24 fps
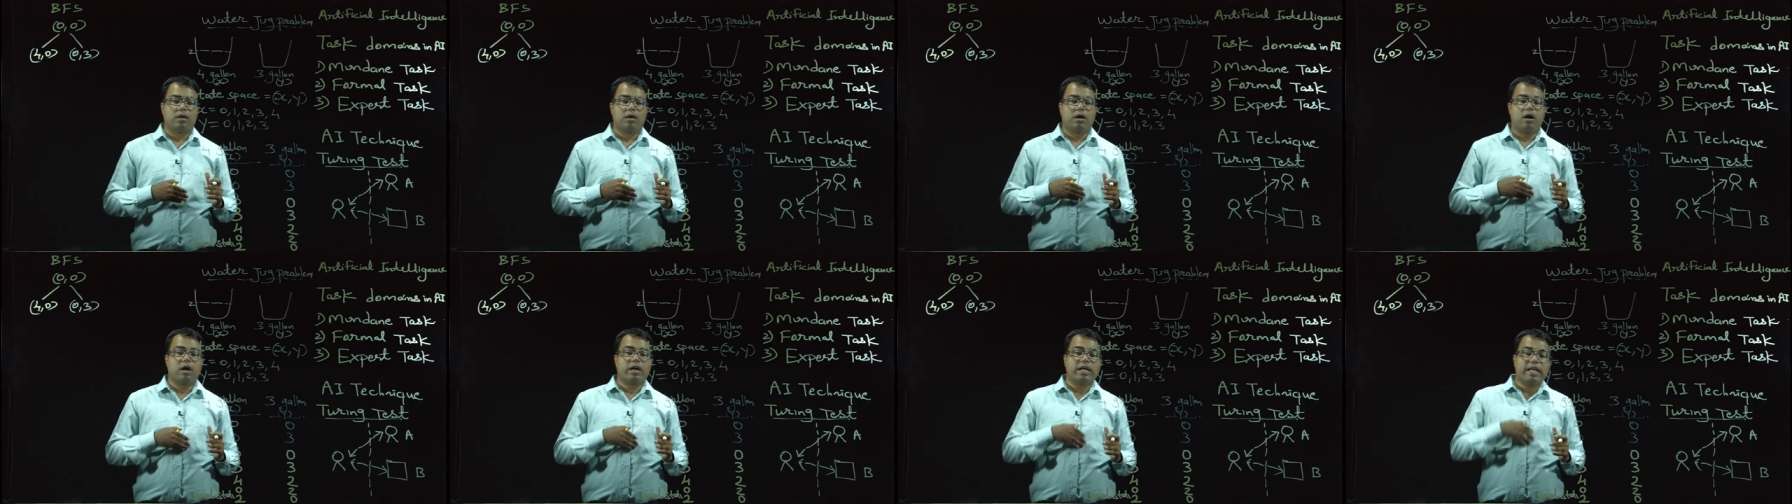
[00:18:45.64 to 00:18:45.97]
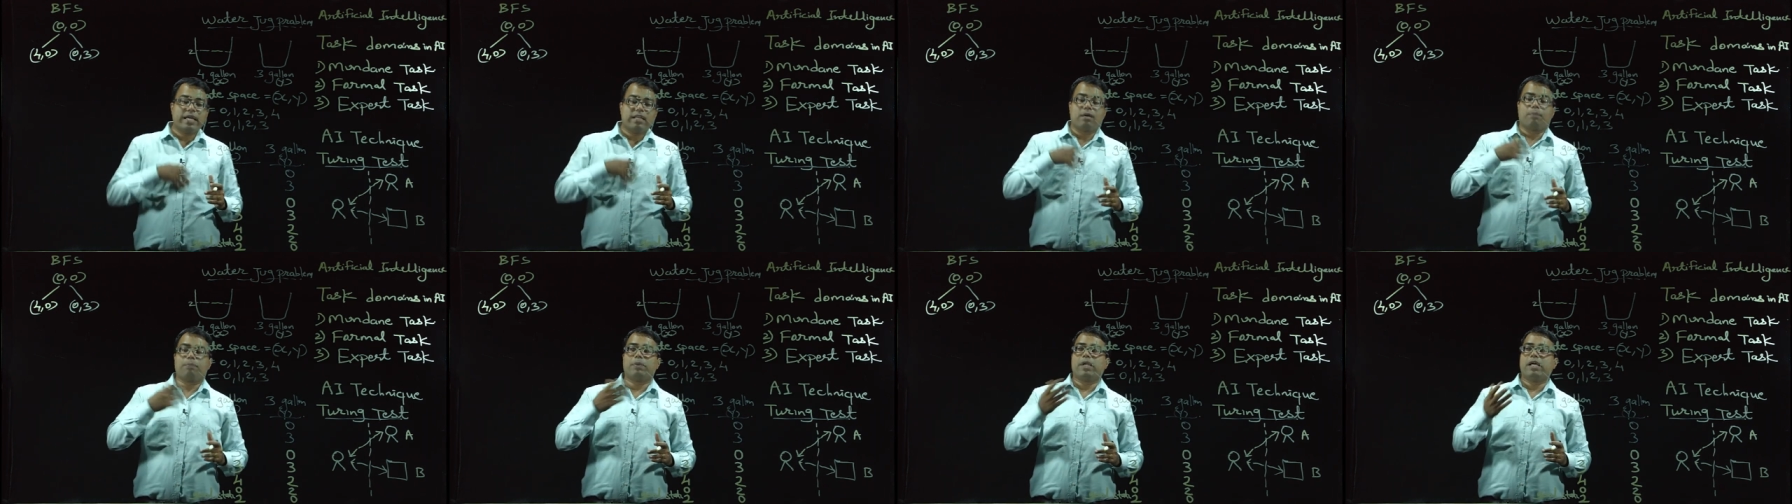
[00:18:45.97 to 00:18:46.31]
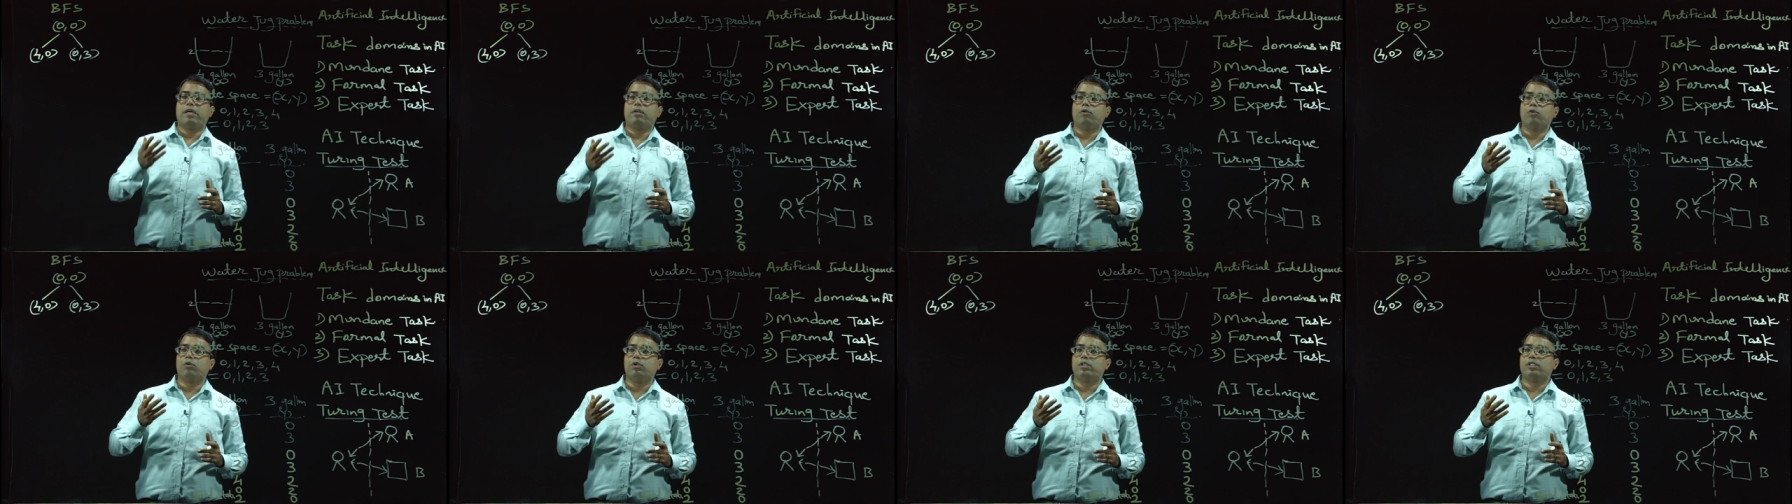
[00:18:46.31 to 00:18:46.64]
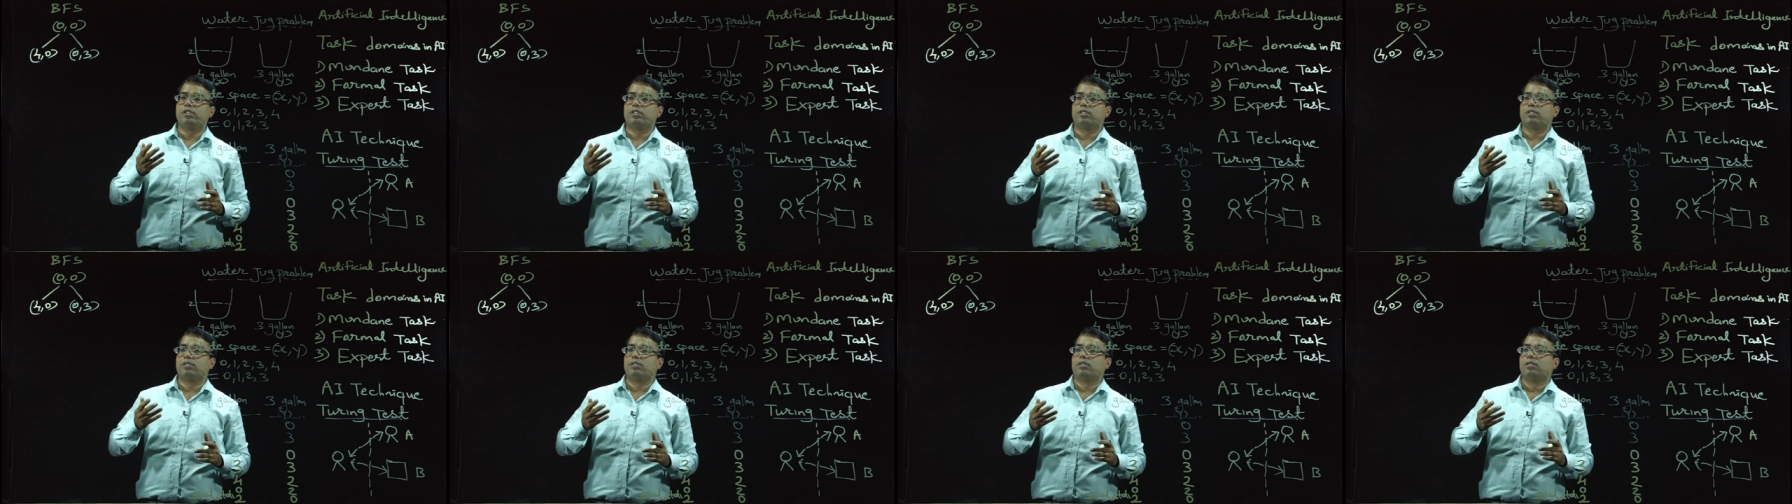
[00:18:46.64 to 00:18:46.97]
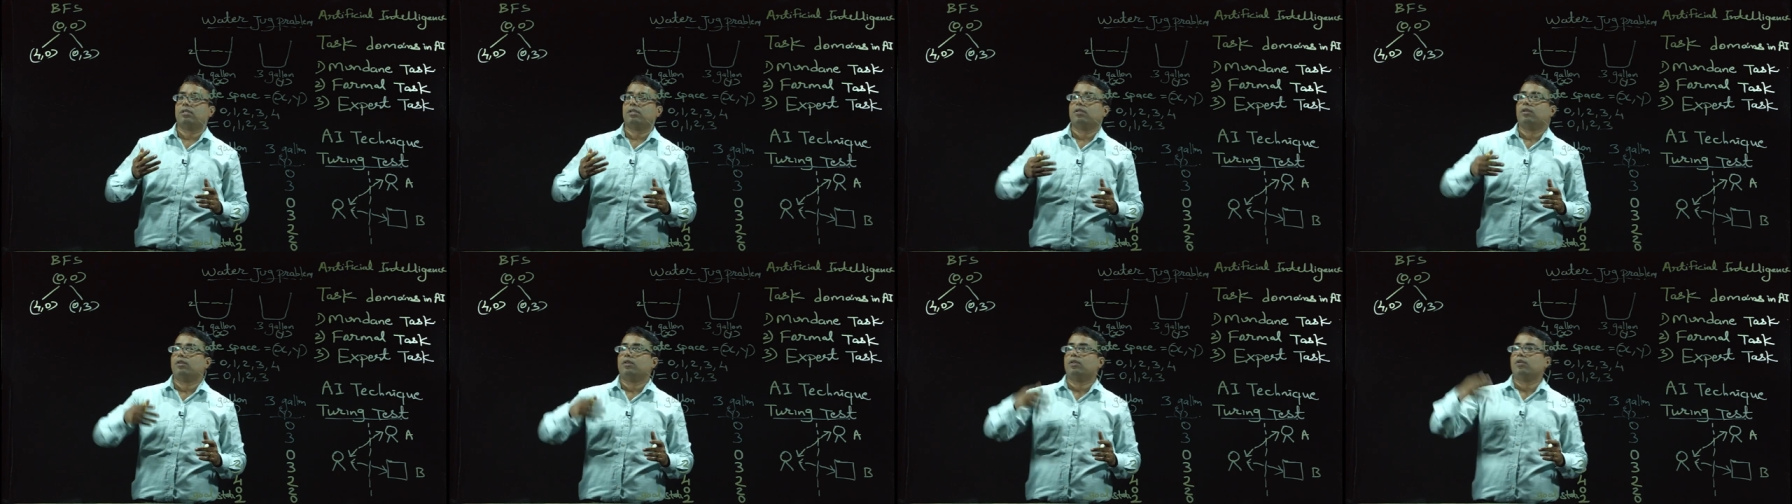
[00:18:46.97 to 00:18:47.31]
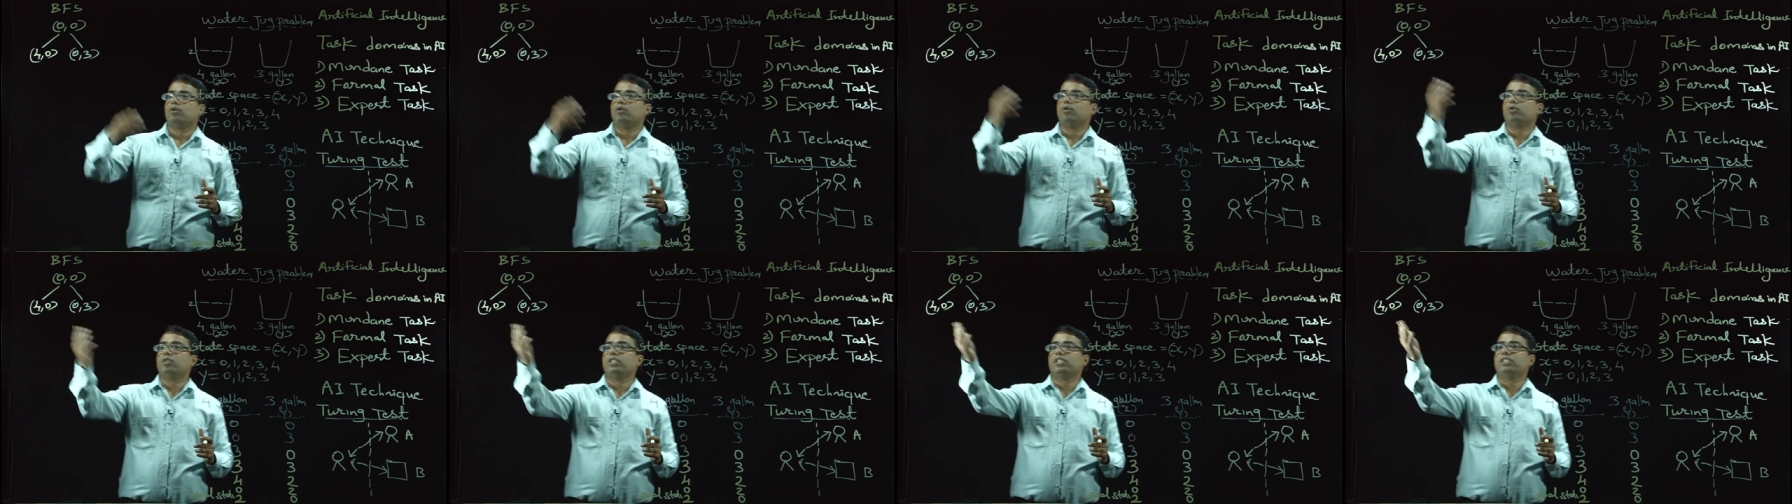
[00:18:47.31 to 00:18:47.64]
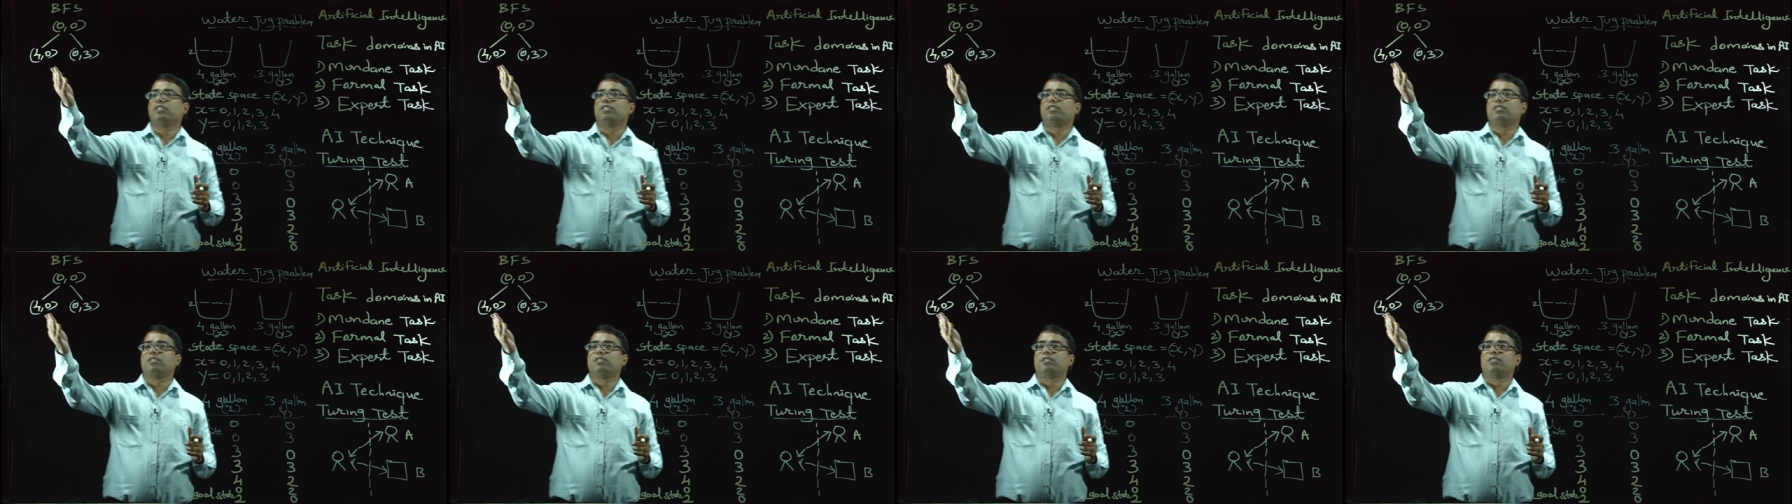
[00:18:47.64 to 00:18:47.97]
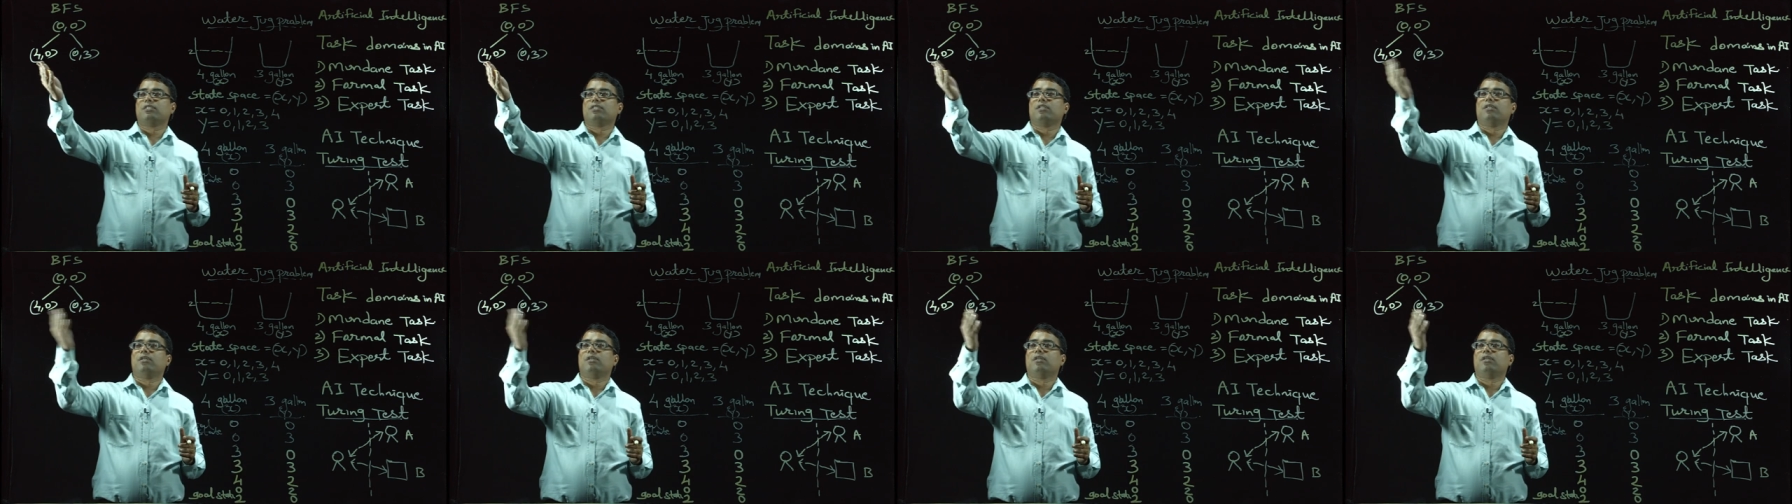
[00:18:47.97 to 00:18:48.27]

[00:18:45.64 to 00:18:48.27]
again apply rules to this